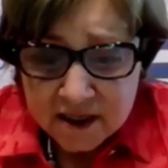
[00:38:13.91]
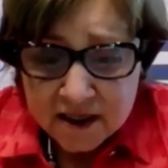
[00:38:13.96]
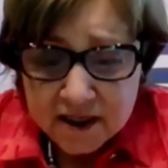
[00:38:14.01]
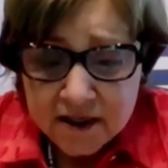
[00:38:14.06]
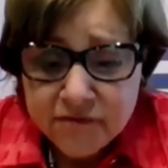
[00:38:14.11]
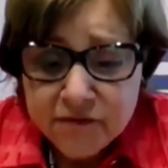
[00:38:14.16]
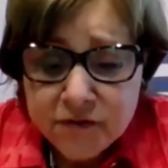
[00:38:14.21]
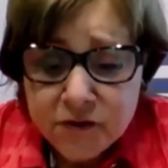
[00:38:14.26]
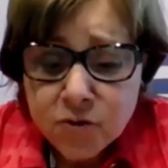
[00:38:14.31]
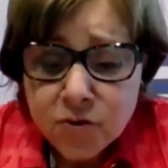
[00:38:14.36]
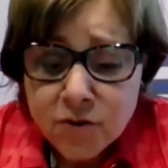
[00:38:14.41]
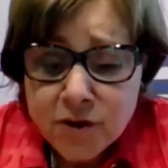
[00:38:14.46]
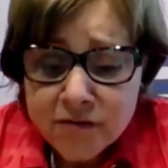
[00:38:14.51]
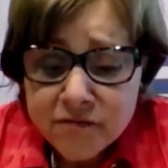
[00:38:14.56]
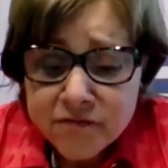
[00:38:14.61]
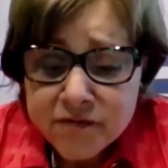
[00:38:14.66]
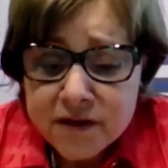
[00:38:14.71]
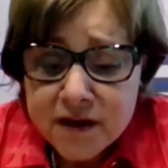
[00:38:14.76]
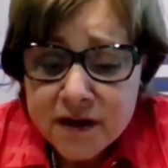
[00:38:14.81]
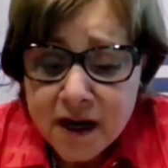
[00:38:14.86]
If you
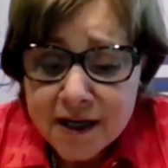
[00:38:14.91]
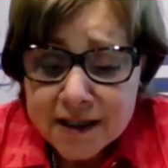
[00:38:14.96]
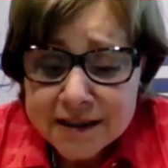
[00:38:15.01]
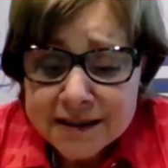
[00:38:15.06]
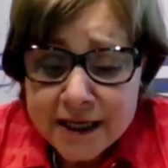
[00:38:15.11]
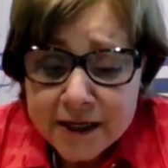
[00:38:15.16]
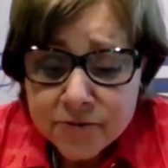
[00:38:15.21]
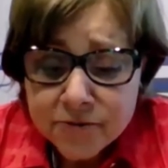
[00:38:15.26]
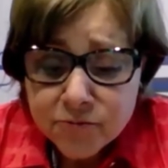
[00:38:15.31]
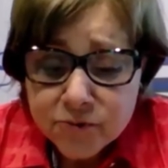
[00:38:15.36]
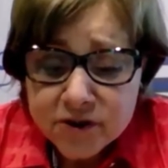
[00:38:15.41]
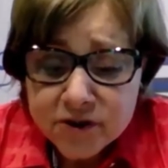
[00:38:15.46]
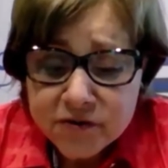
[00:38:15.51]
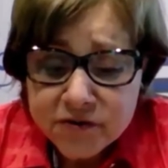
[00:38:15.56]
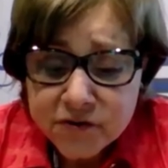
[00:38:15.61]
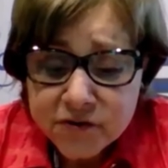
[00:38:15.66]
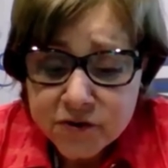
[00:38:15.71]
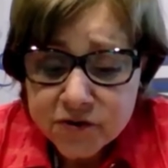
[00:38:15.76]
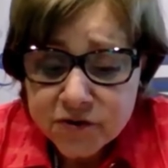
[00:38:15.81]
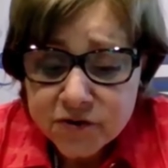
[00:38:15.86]
have not had
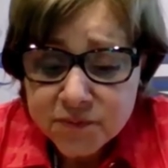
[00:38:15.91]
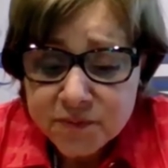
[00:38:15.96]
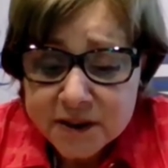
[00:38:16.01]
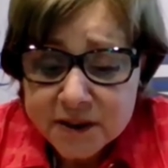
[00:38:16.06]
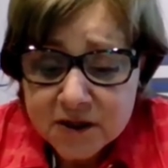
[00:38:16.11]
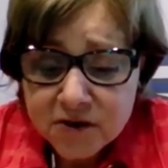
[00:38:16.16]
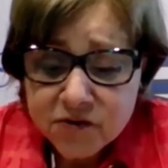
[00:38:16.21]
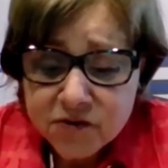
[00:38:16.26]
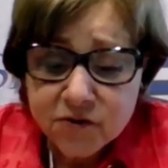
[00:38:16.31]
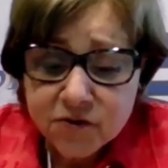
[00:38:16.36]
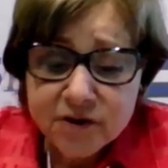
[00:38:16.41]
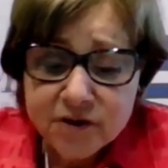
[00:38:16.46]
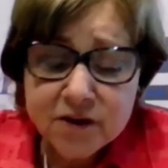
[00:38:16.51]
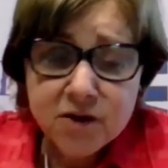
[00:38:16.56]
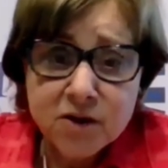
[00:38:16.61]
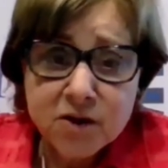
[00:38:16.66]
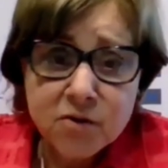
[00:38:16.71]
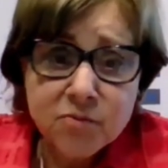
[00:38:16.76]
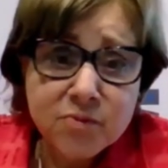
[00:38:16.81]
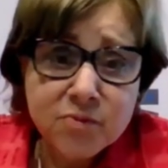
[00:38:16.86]
research because you're in a
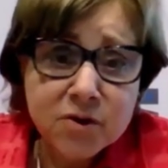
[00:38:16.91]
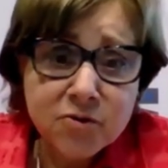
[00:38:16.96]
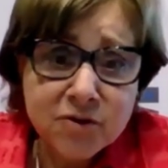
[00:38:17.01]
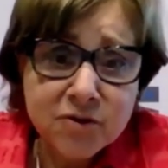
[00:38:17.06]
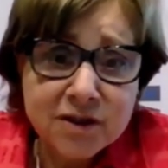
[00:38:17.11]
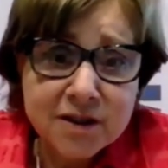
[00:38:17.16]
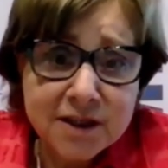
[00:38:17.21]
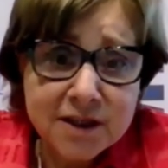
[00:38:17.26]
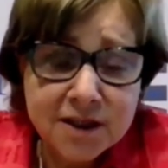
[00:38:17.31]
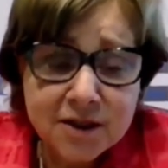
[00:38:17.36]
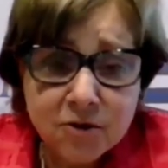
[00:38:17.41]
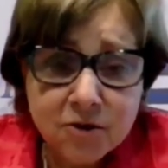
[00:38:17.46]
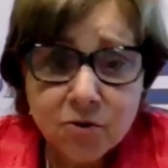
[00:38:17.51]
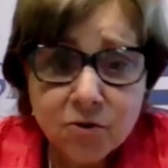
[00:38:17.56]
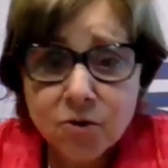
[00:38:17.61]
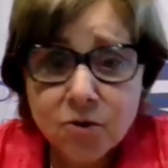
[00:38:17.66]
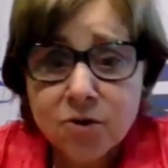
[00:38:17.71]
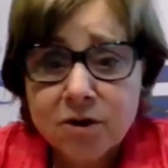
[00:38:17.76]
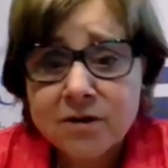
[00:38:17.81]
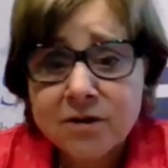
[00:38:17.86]
community
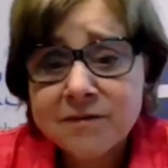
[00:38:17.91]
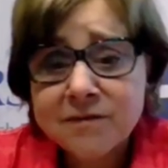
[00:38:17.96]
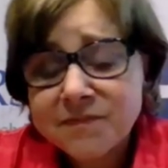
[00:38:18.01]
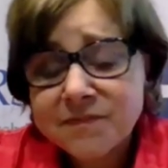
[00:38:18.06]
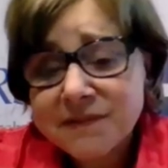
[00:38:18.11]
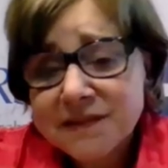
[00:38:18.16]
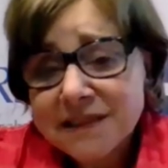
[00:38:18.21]
or